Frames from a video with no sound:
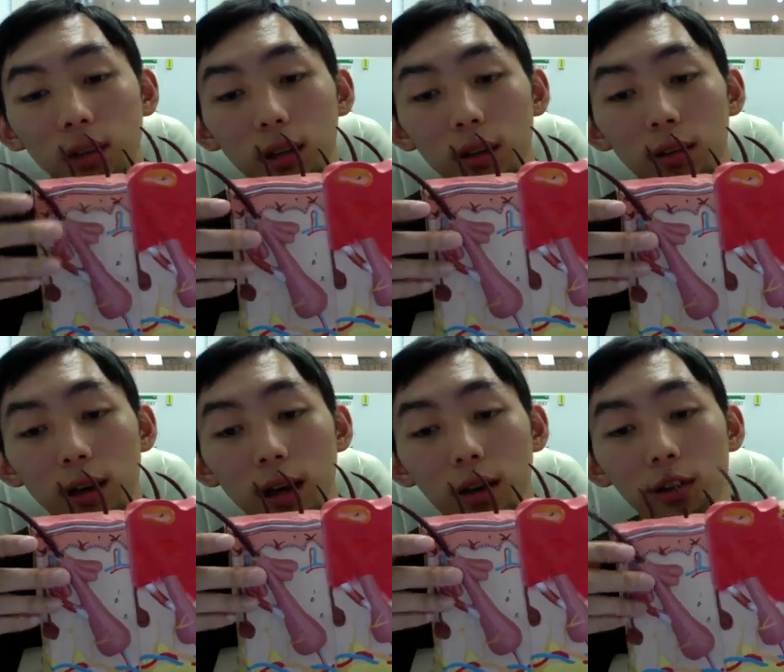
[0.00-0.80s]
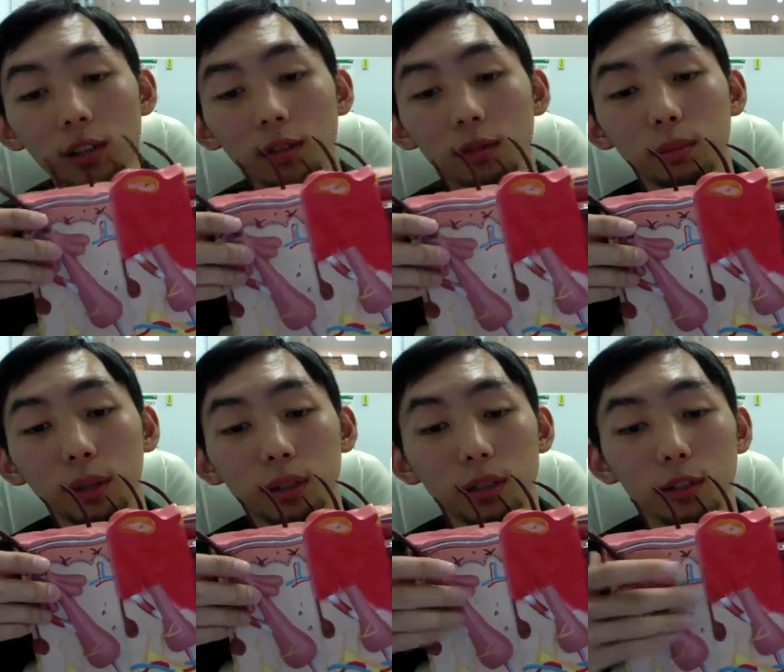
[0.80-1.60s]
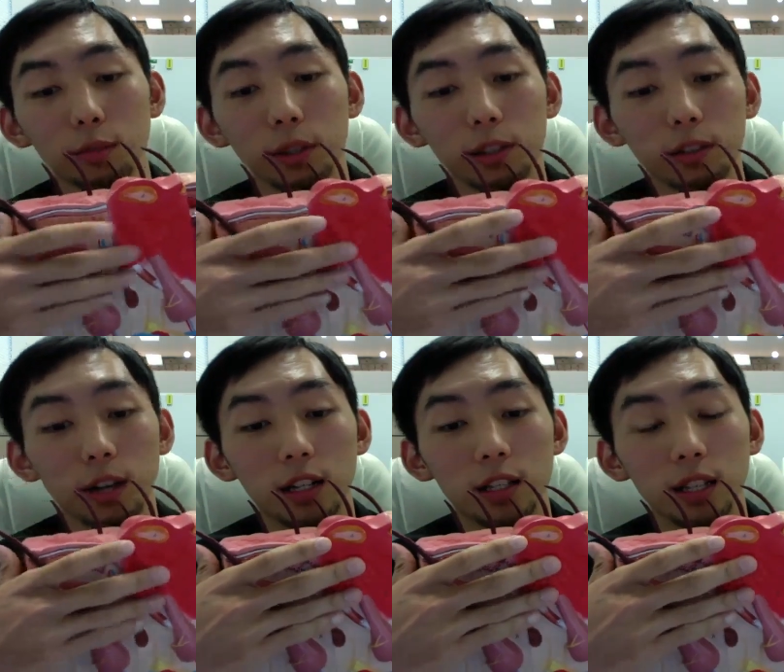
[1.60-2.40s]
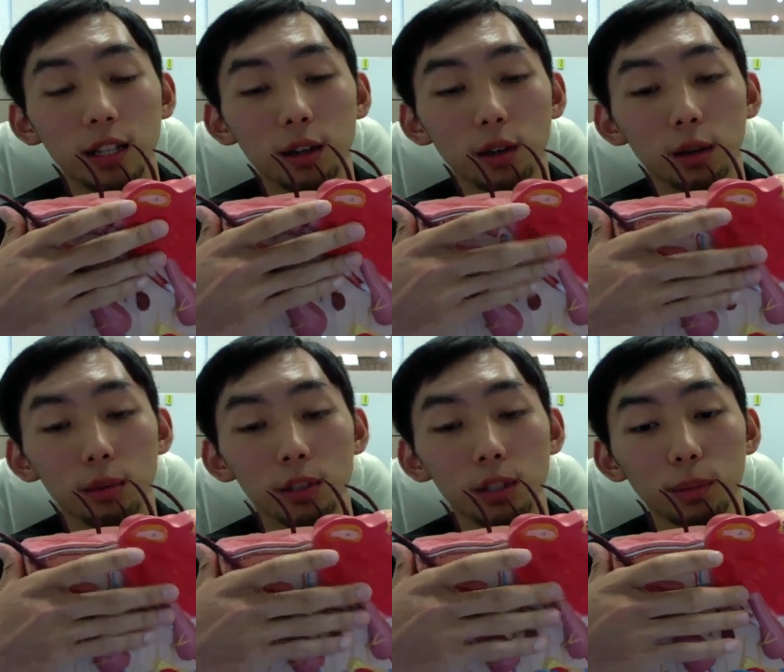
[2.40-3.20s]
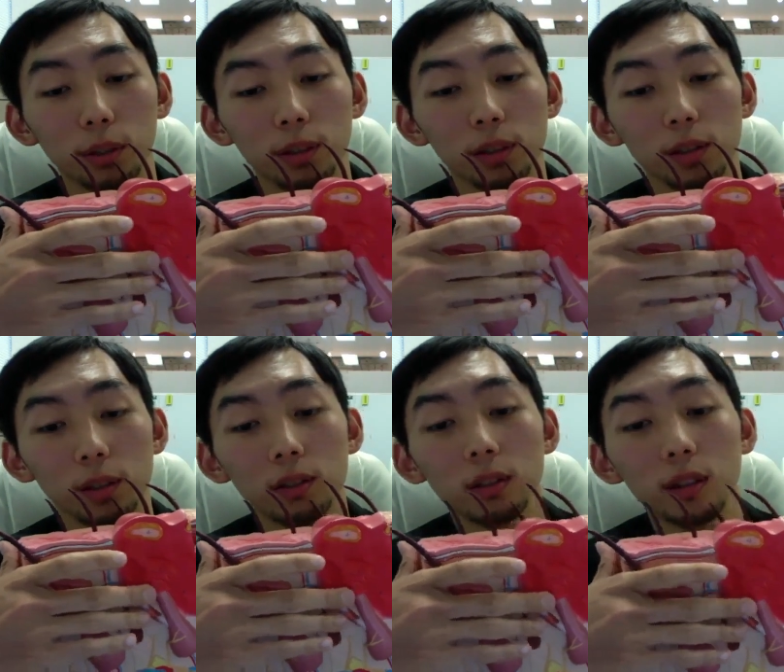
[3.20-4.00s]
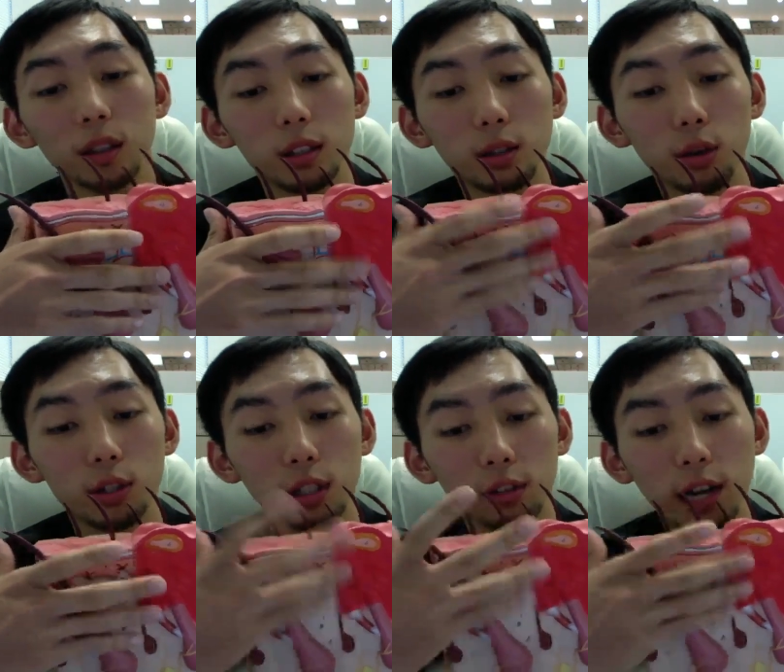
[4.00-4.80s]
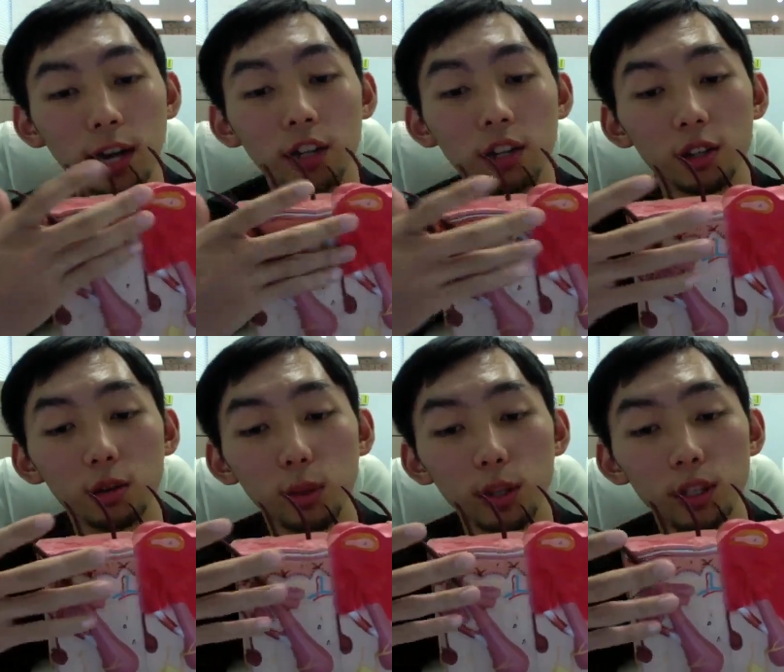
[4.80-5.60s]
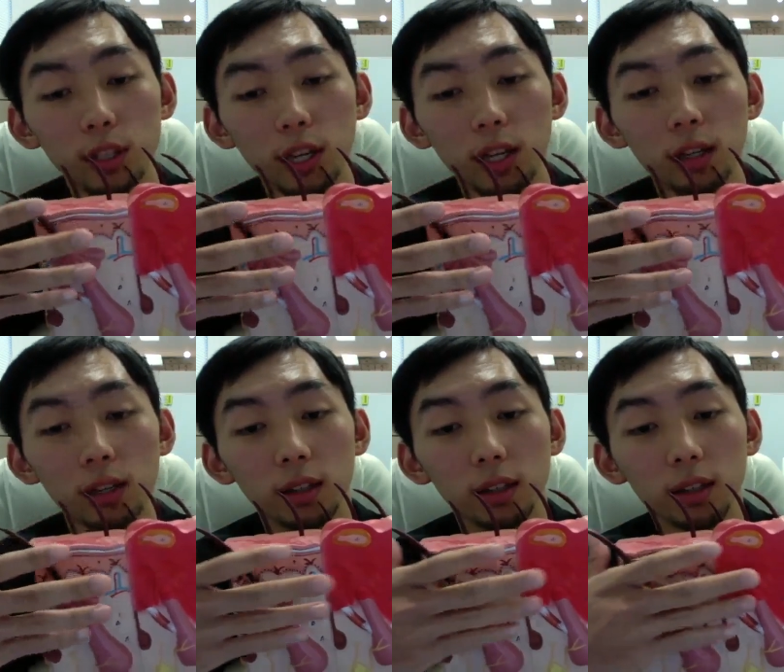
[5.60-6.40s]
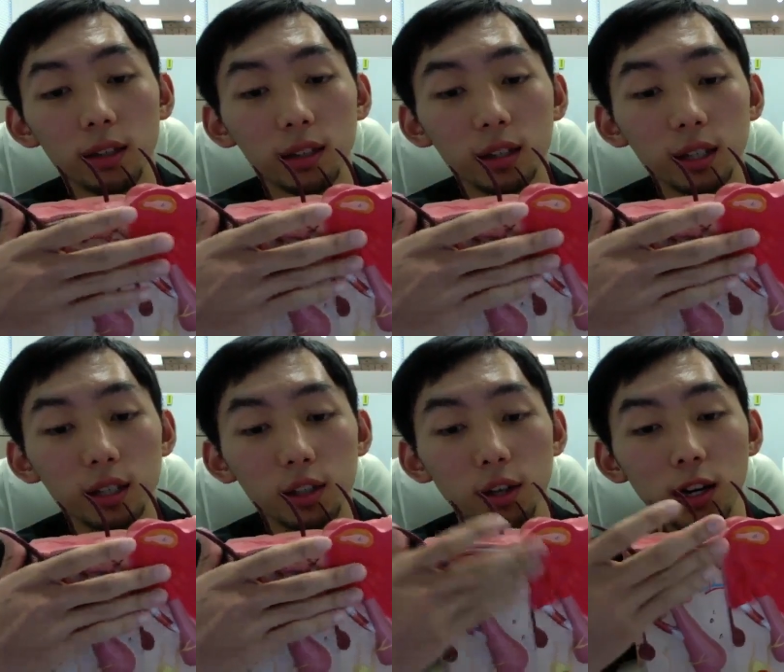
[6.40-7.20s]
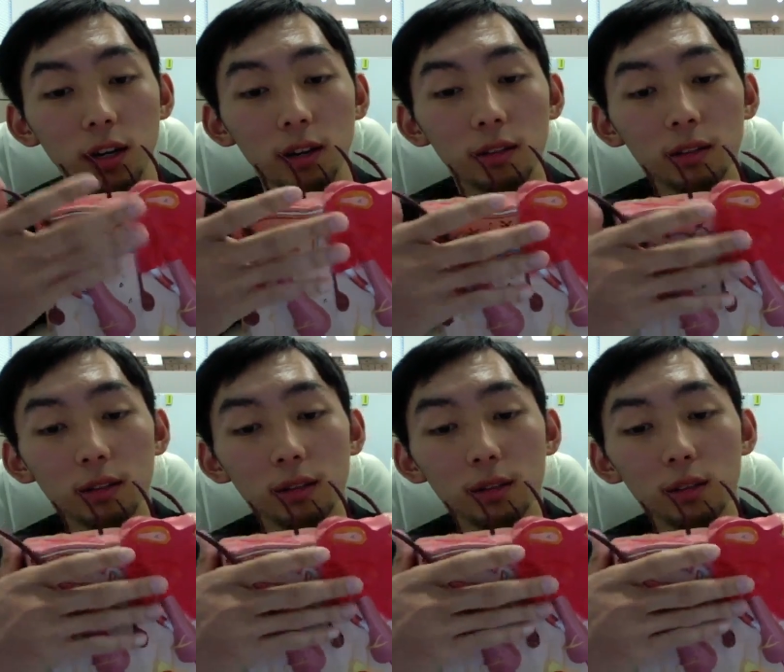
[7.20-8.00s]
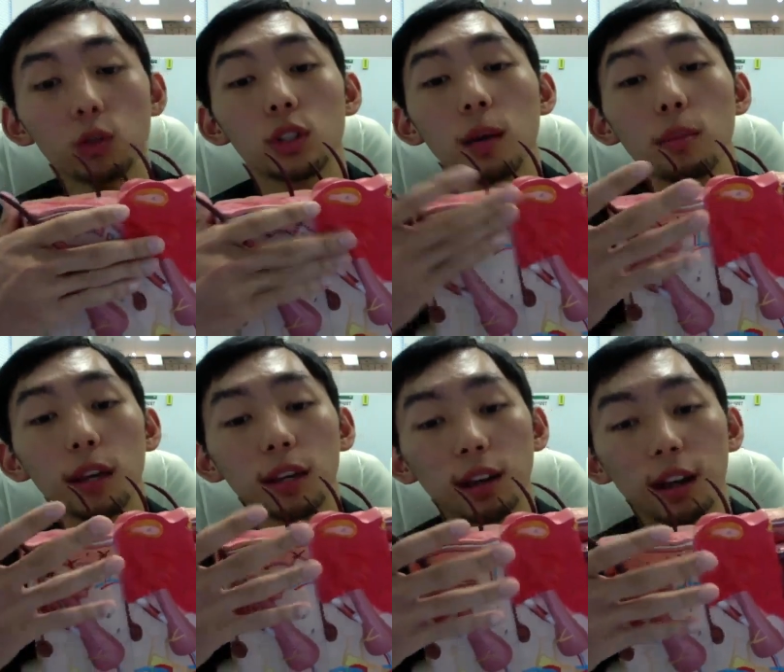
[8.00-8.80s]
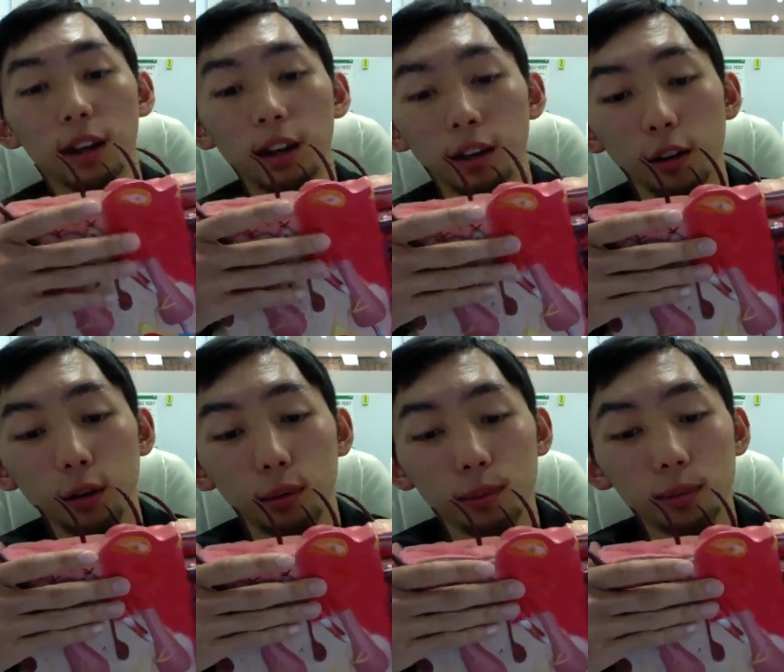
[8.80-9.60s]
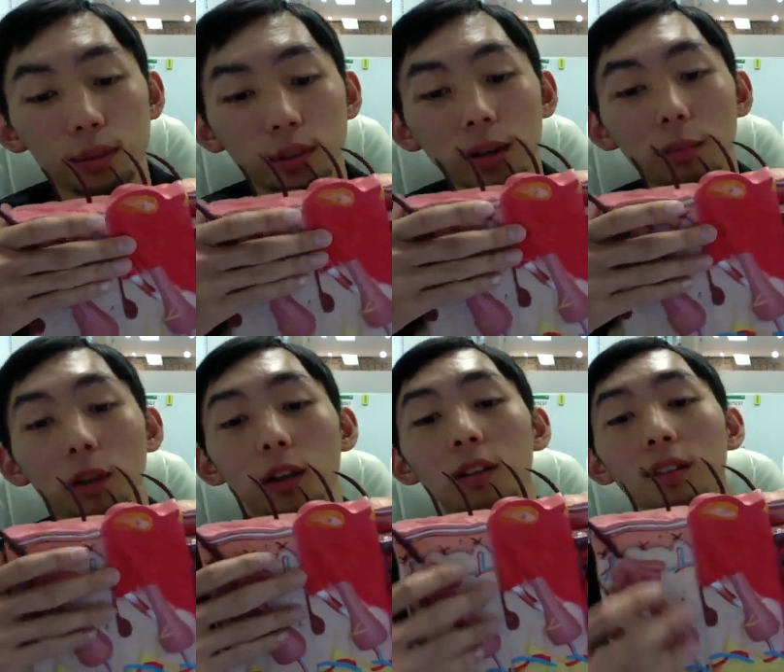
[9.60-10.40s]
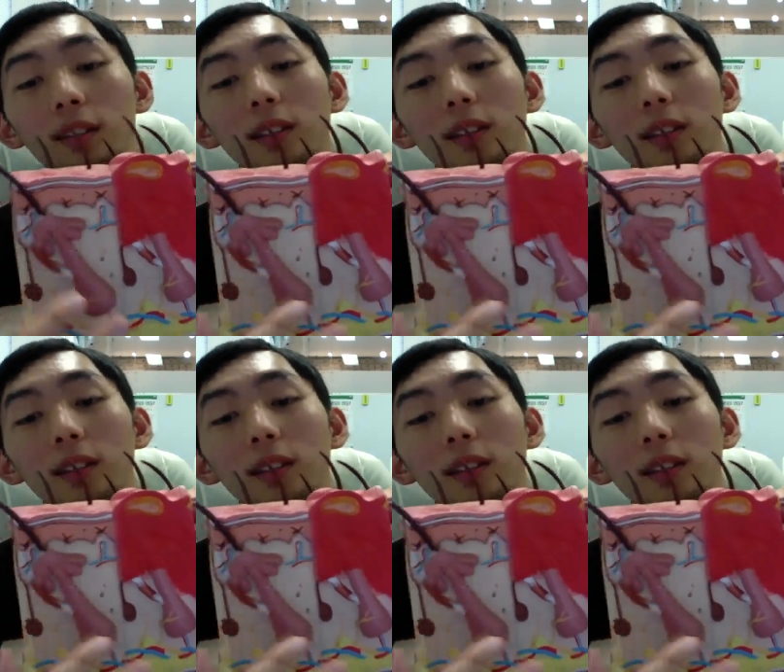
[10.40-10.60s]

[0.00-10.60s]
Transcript: and around because you've been scratching, or just because it's causing reactions with your skin. It's trying to do something. I don't know. I'm not a